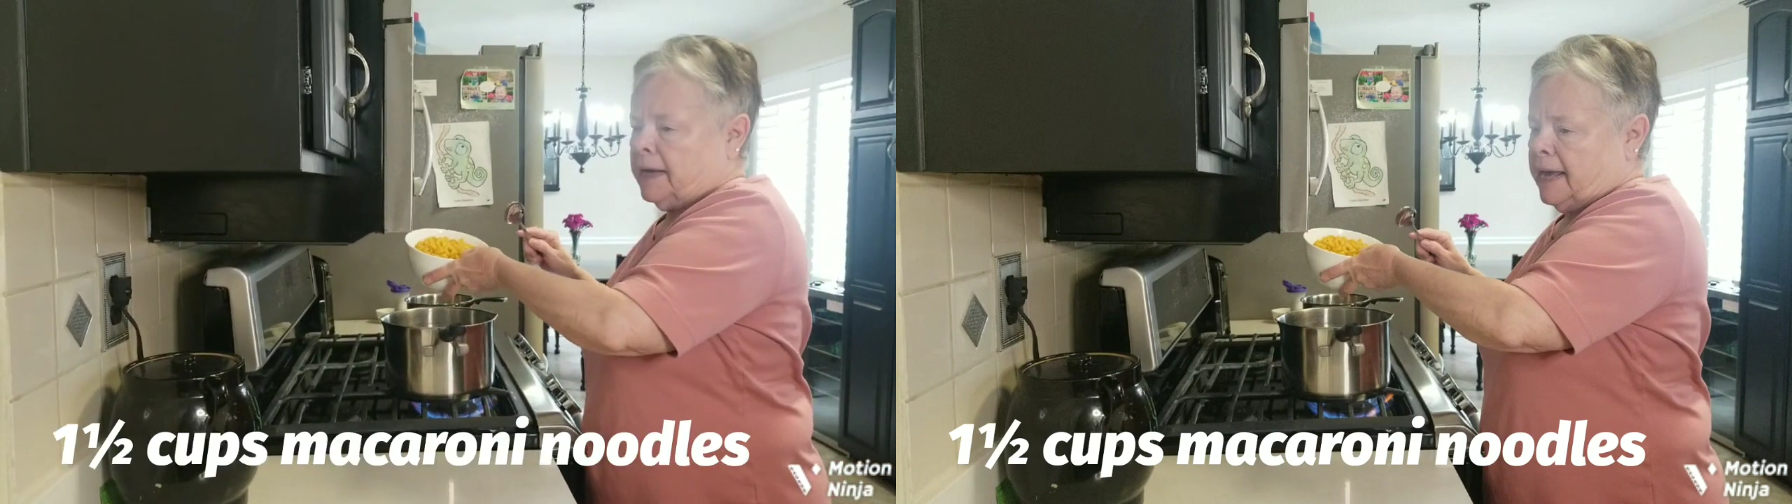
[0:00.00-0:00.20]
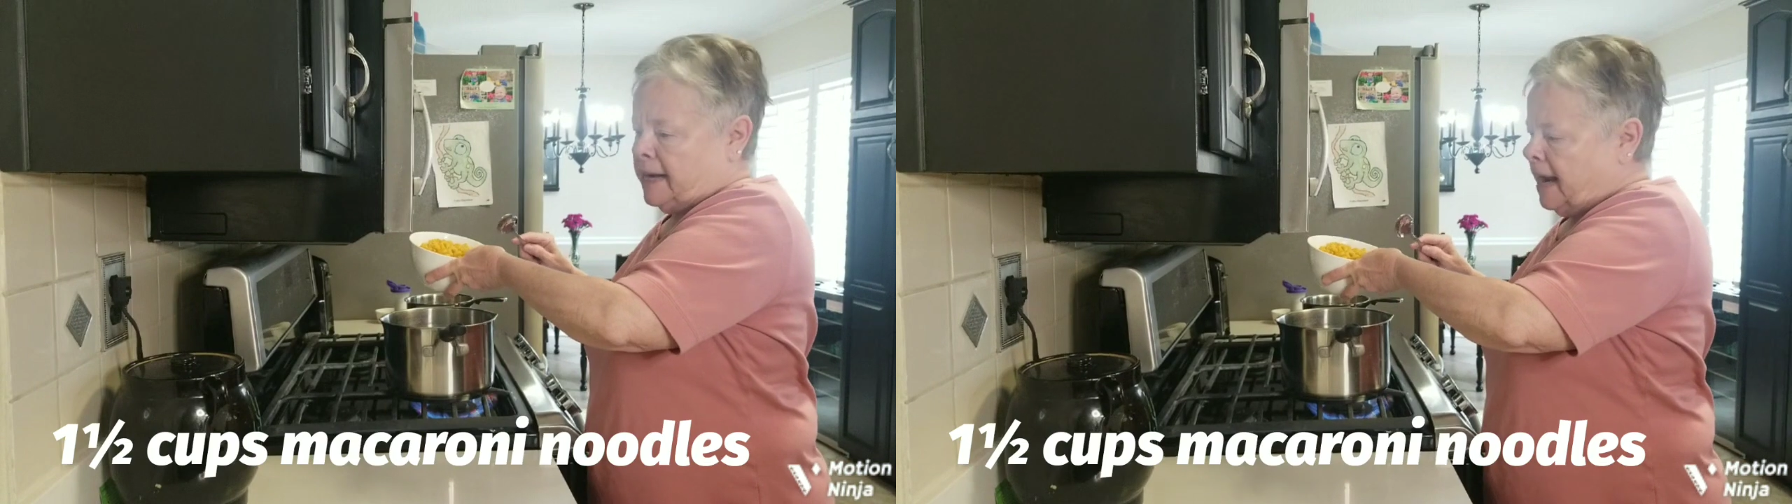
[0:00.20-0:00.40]

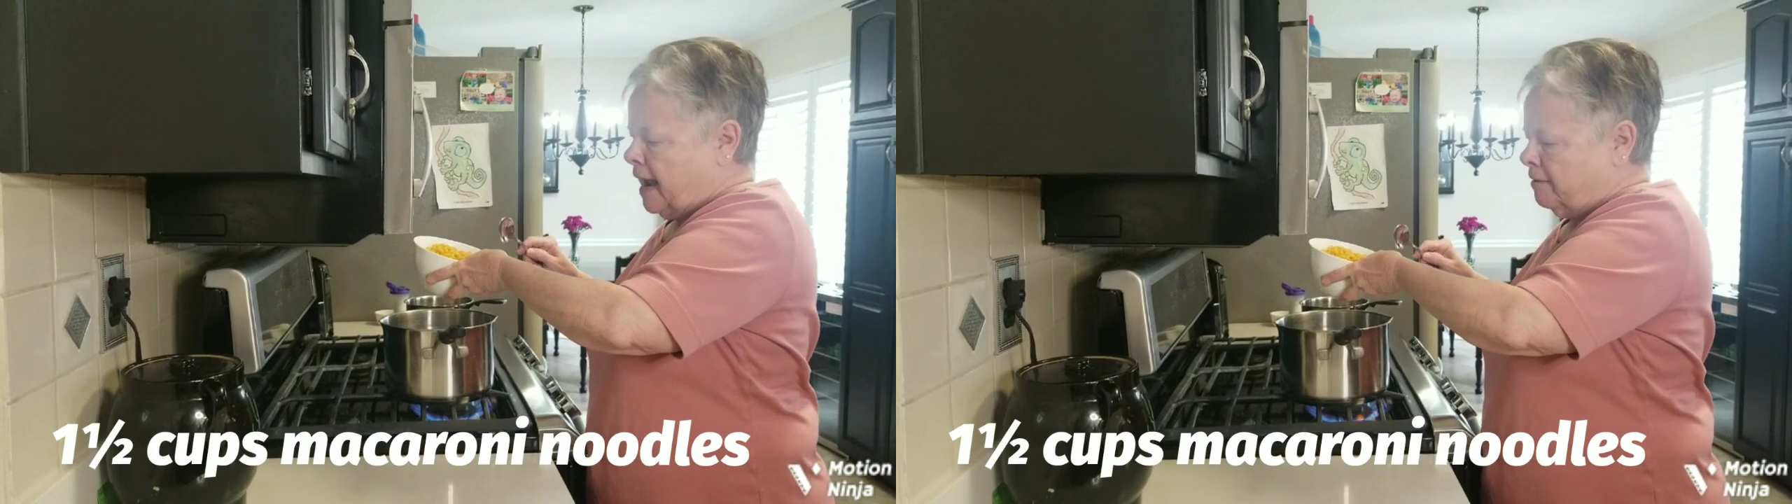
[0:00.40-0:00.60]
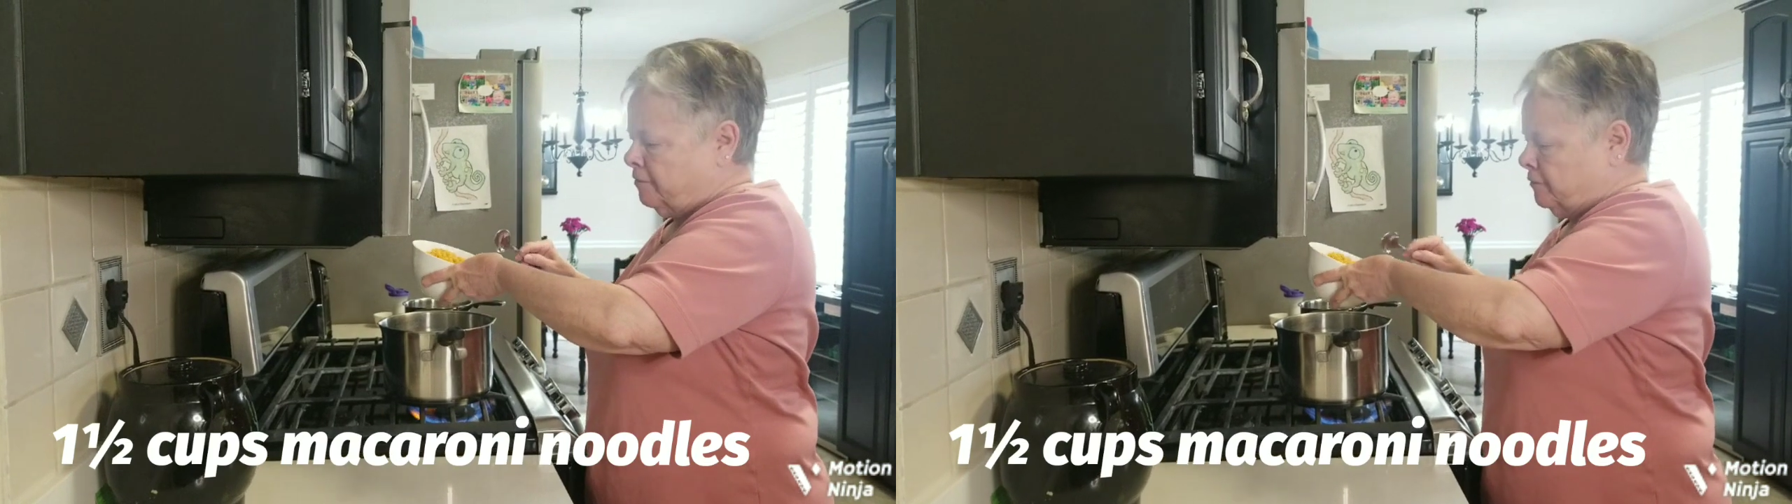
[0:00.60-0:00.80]
and a
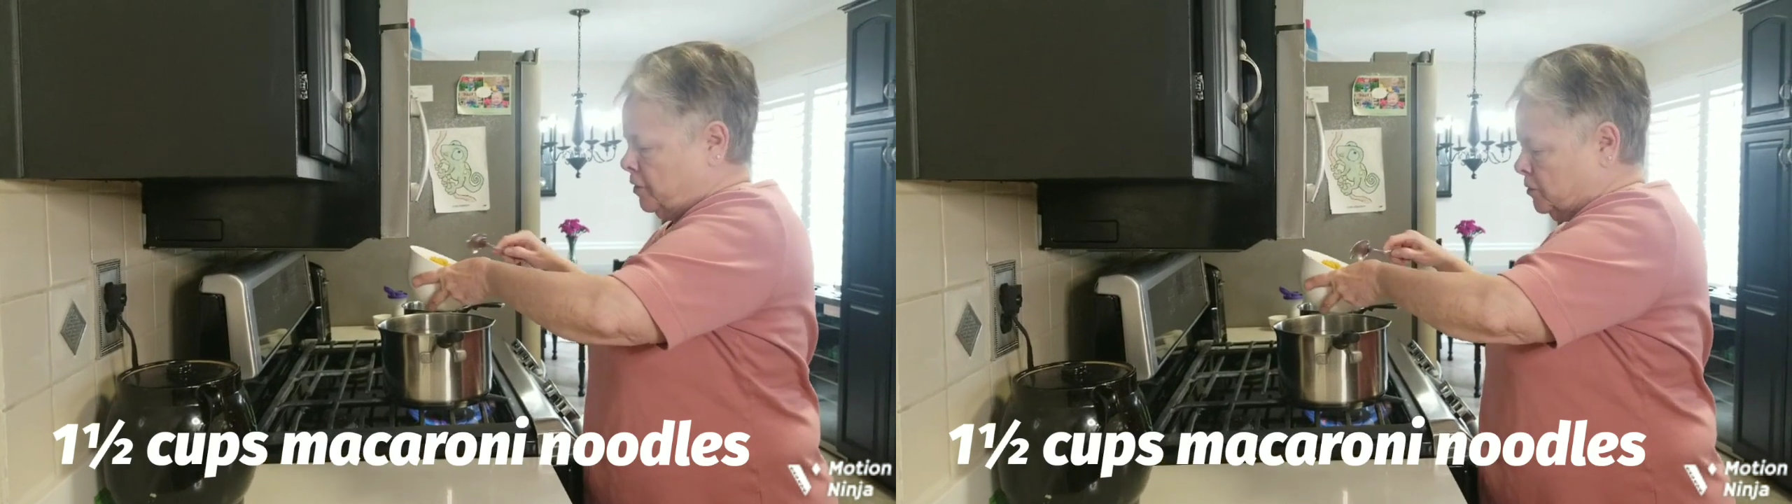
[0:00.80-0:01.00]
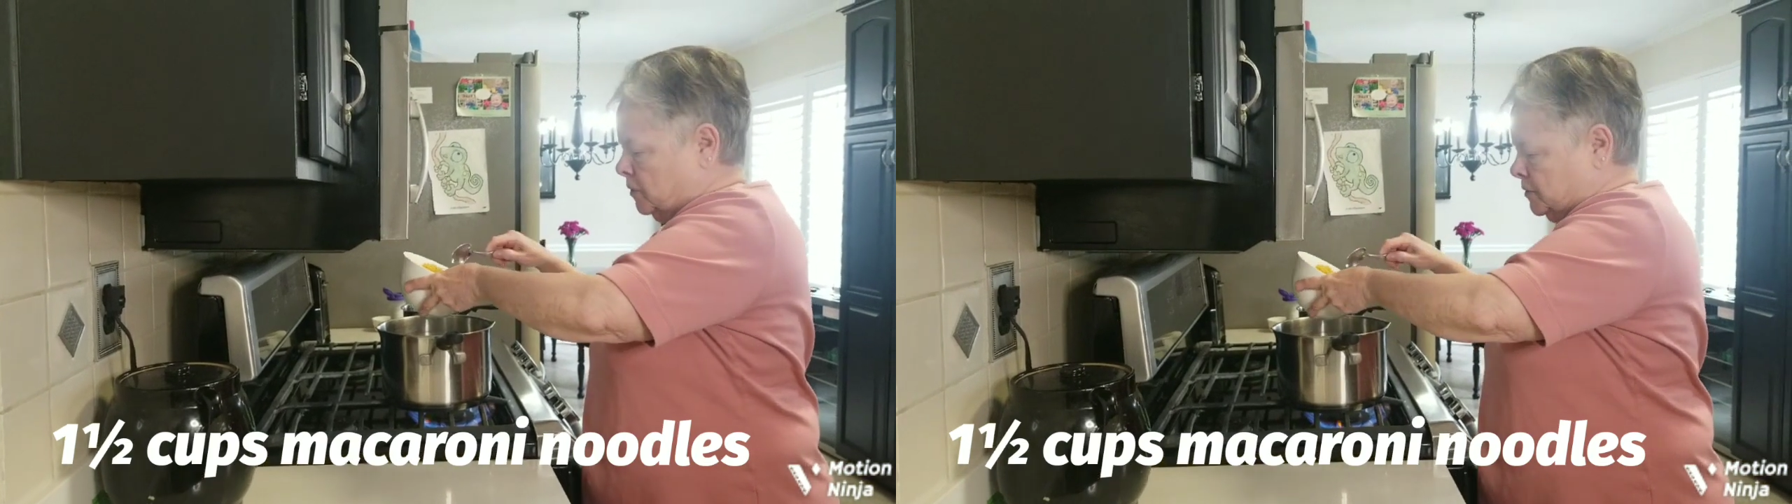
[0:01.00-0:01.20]
half of
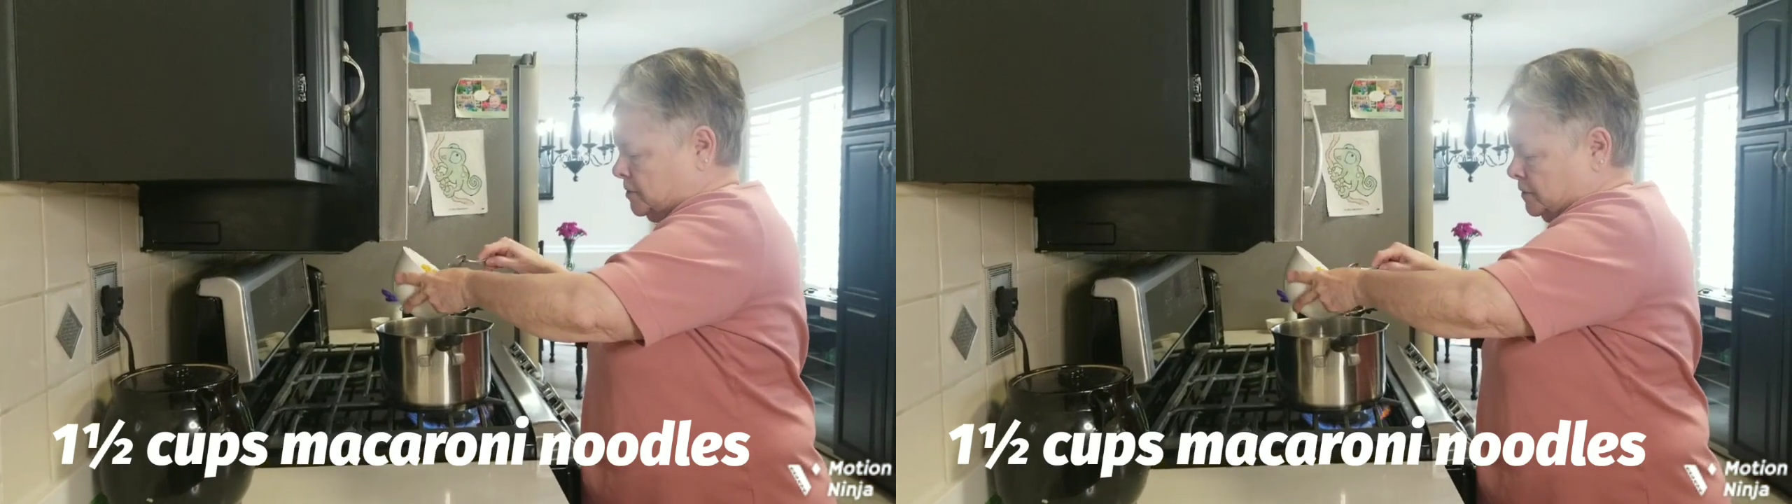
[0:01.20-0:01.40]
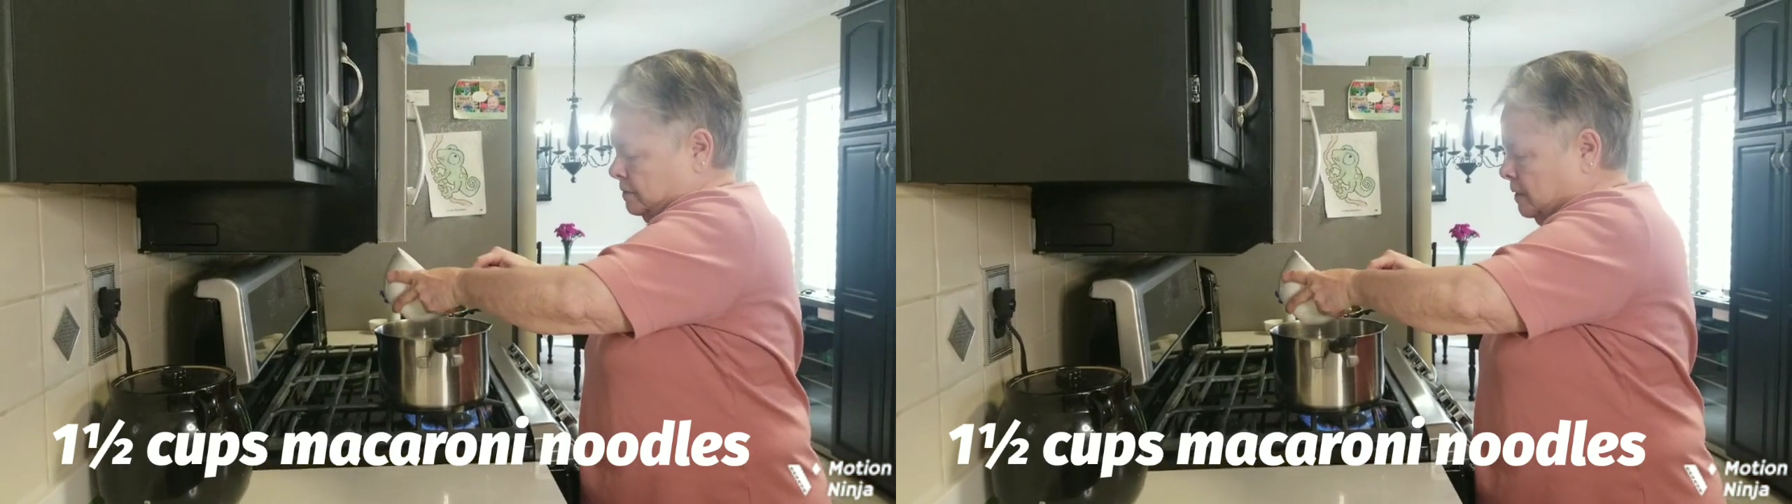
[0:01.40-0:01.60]

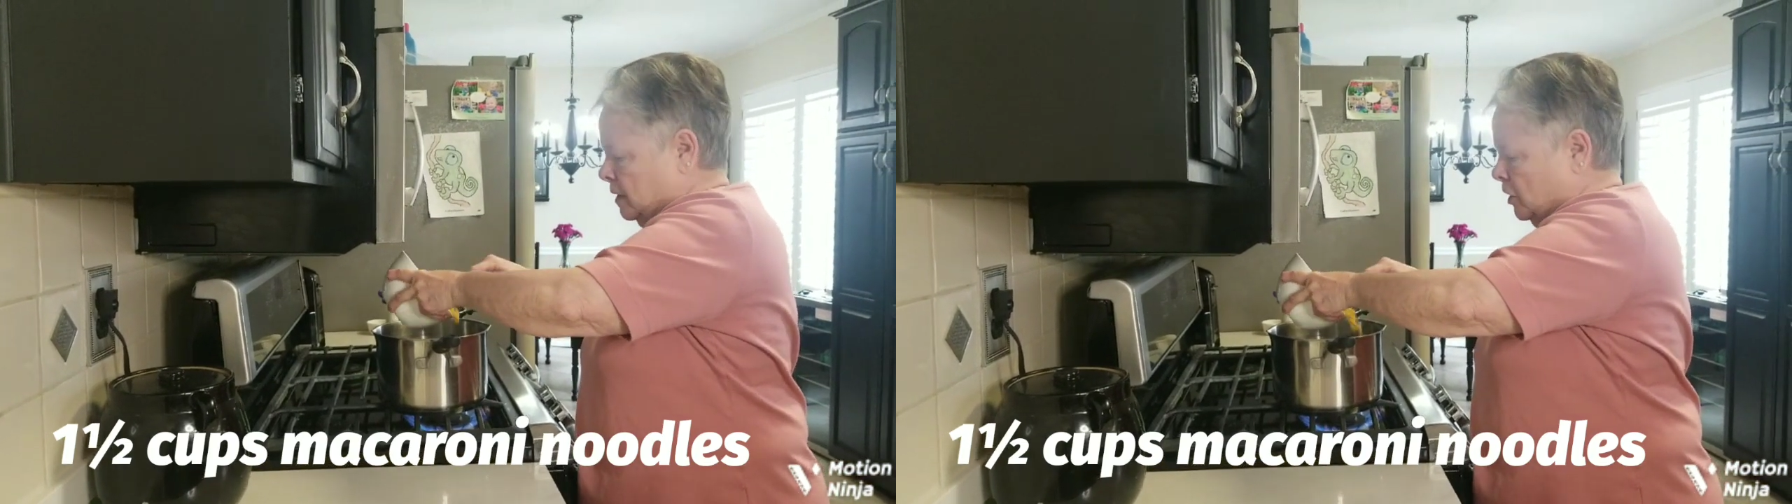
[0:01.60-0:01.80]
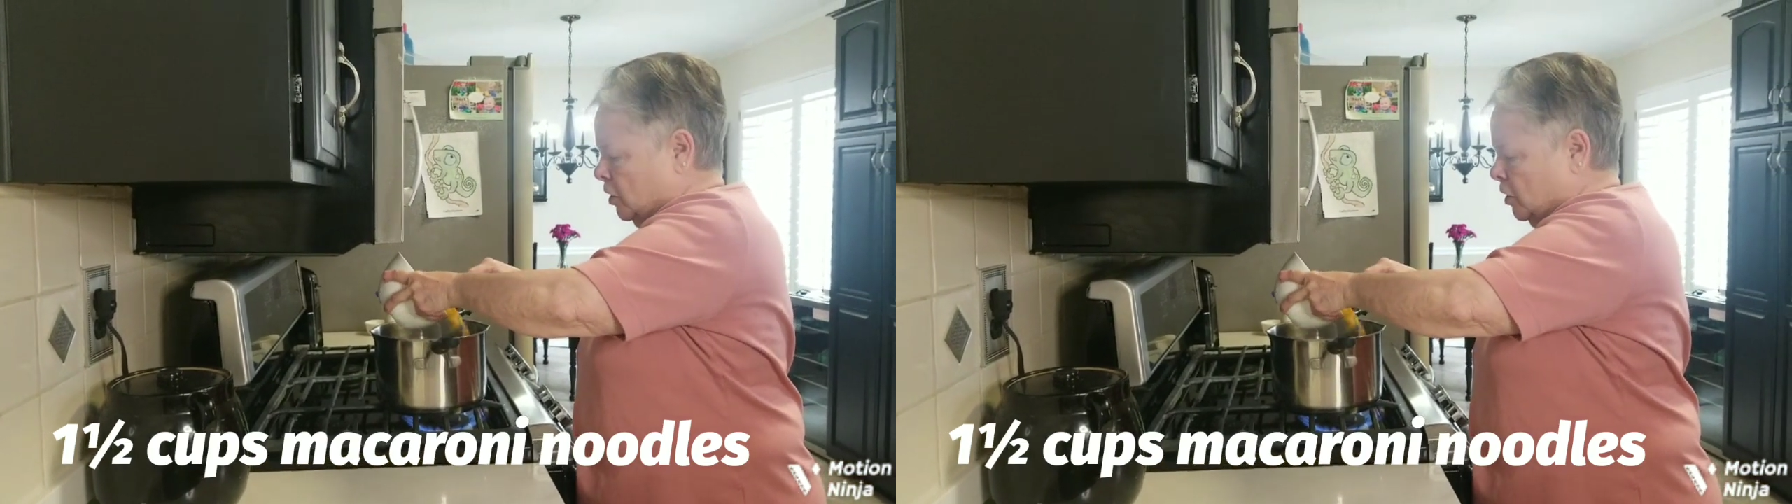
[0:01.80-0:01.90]
noodles,